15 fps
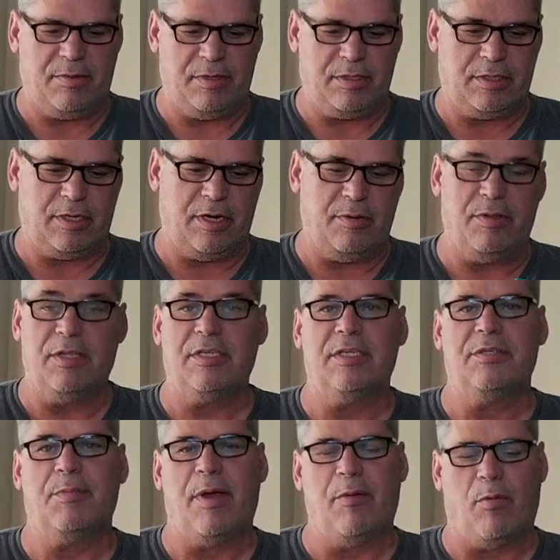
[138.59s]
This
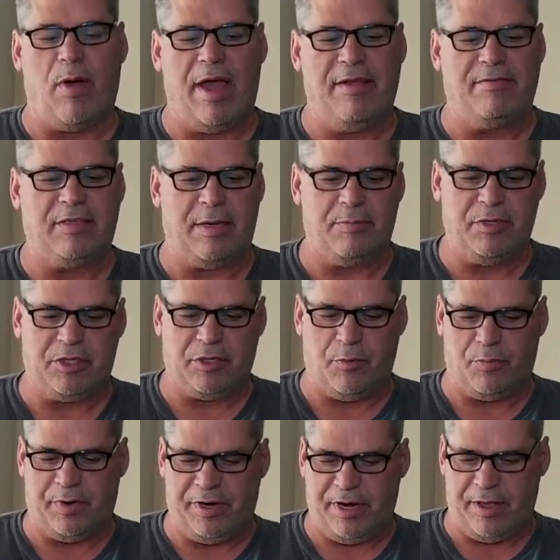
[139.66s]
is my wife's. I'm just
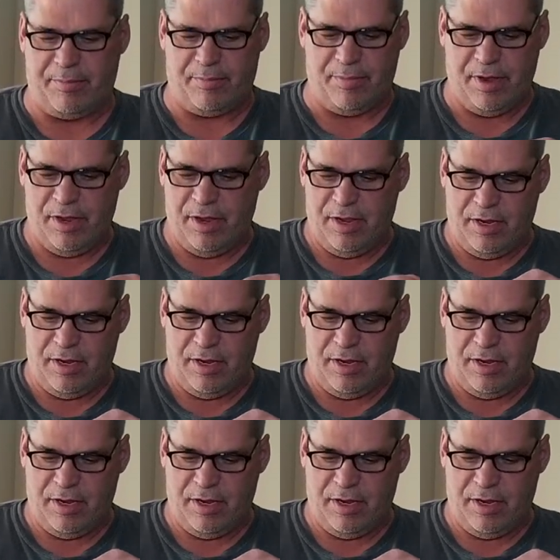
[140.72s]
opening it up,